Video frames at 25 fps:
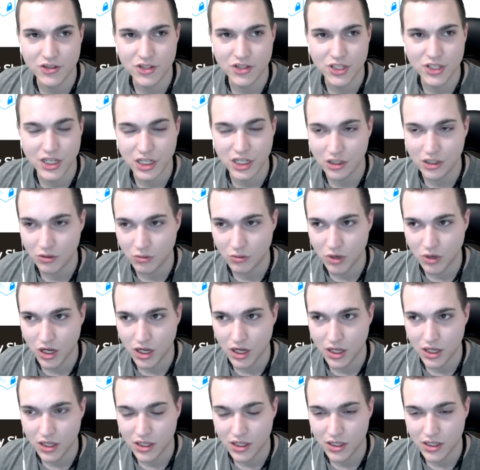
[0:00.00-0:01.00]

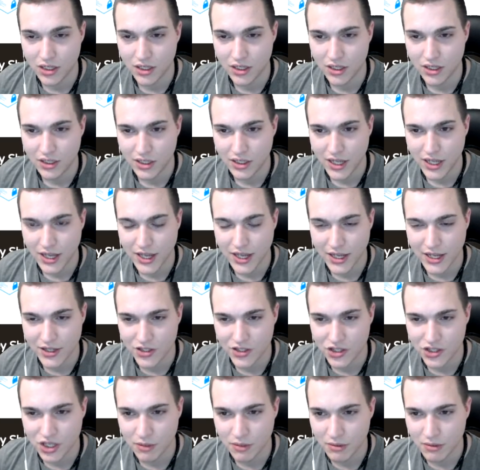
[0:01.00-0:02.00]
kilowatt,
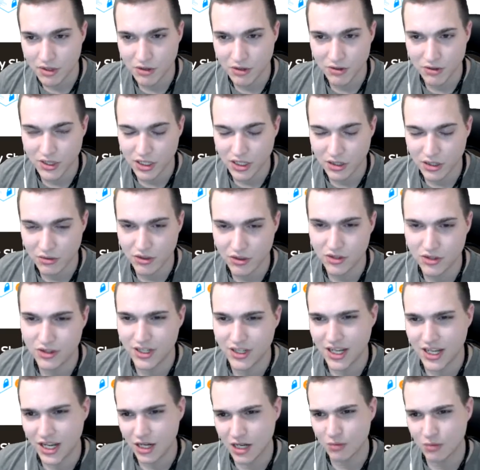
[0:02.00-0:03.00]

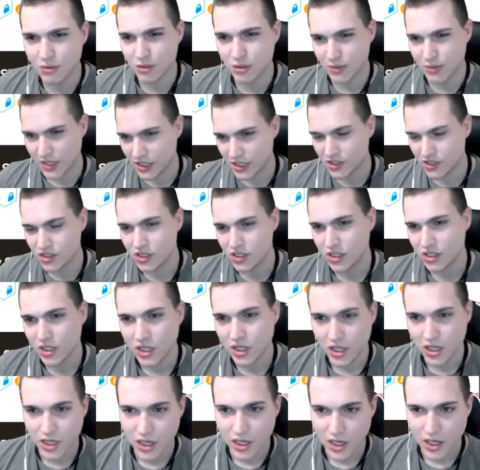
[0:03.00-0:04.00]
KWH,
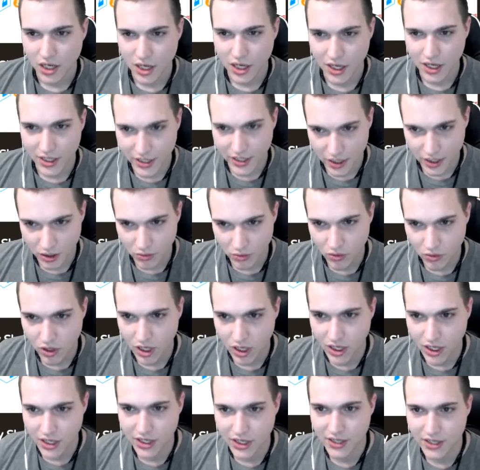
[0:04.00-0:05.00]

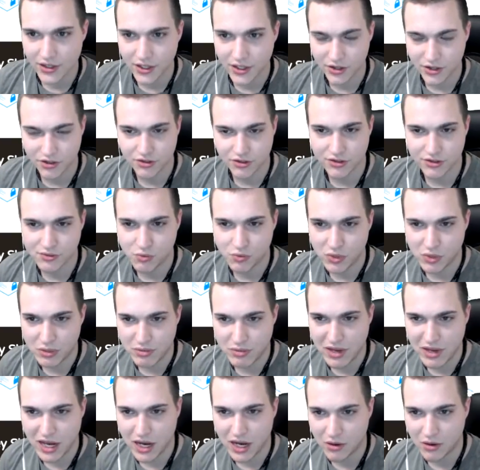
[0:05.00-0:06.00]
kilowatt, and then there's
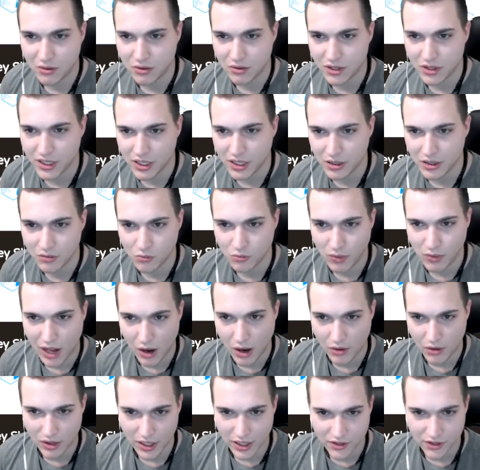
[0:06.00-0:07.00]
WePower and
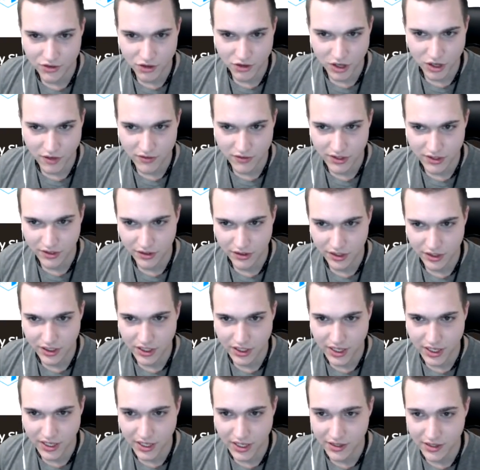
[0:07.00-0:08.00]
Power Ledger, obviously,
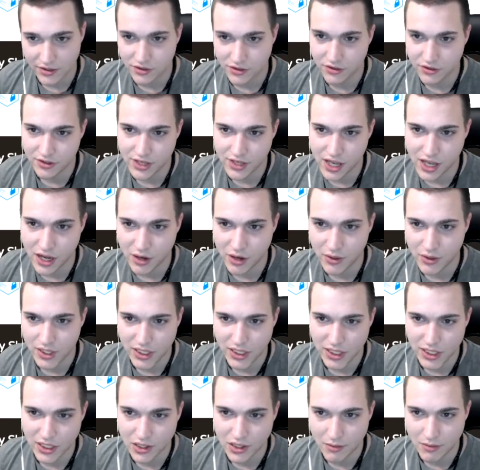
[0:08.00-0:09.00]
and I guess there's now
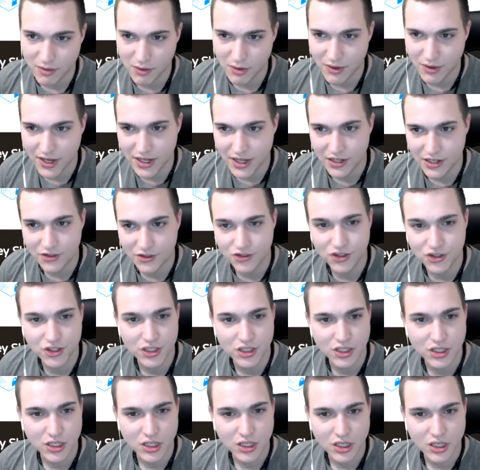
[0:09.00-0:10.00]
EWH
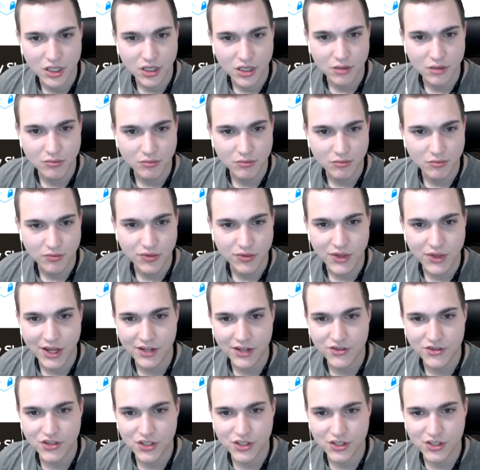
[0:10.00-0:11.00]

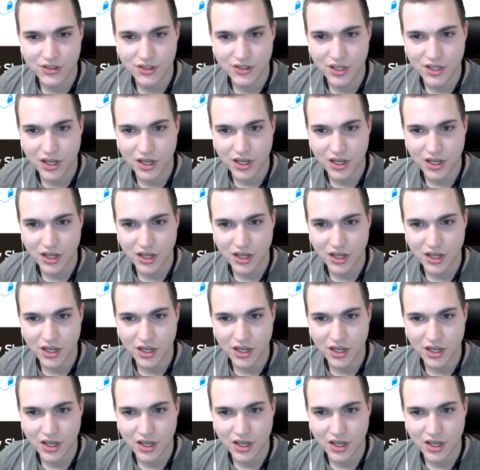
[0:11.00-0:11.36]
that just,